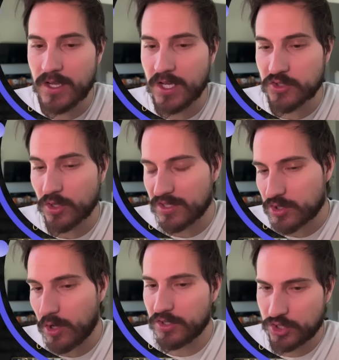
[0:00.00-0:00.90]
So
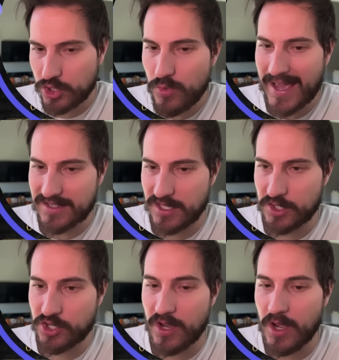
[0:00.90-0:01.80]
let's call it
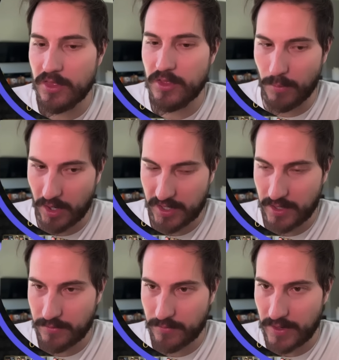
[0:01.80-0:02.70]
2x-ish the
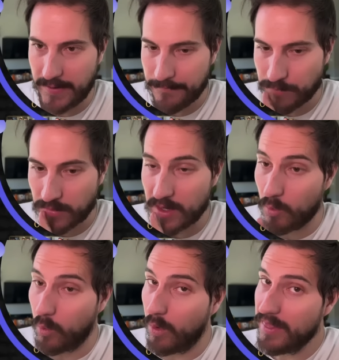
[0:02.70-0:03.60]
market, right? Now,
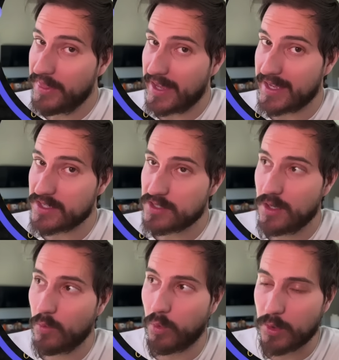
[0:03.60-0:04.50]
one thing is,
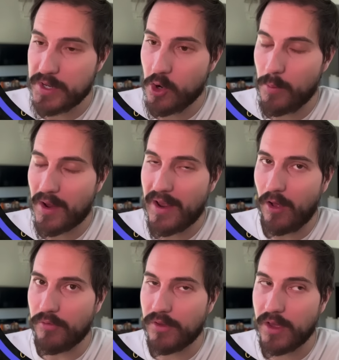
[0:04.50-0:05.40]
what do we know about
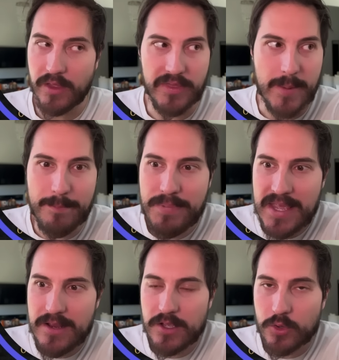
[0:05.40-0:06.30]
Elf? They
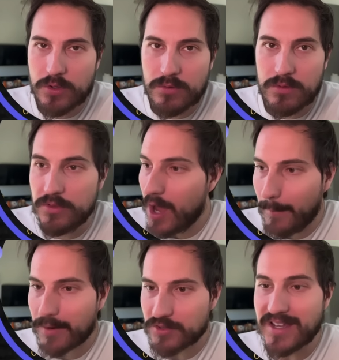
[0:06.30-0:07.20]
beat
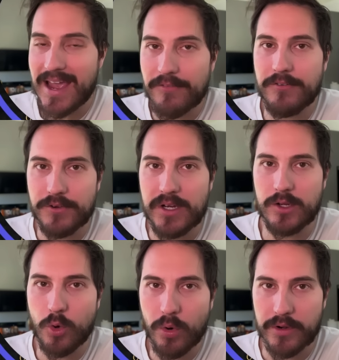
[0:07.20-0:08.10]
numbers like every
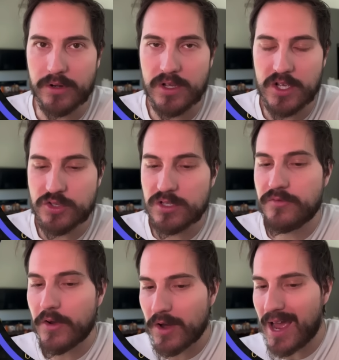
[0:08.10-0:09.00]
freaking quarter. So
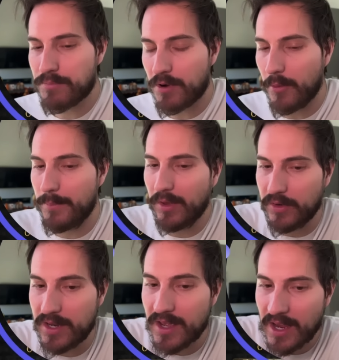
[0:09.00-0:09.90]
there's very high
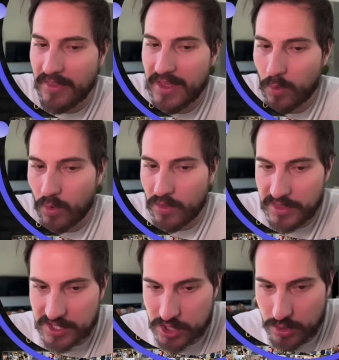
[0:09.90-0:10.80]
probability that
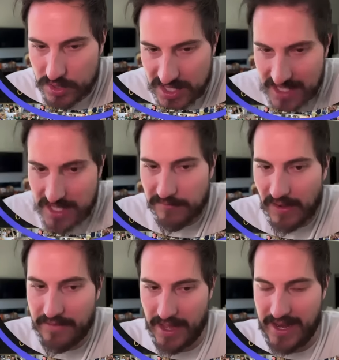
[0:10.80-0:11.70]
this
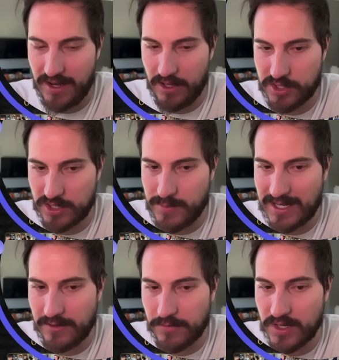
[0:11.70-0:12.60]
265 that analysts are
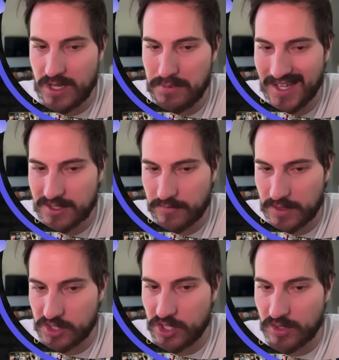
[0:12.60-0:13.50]
expecting for EPS
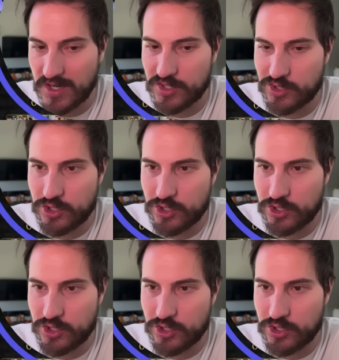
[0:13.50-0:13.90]
for this year is,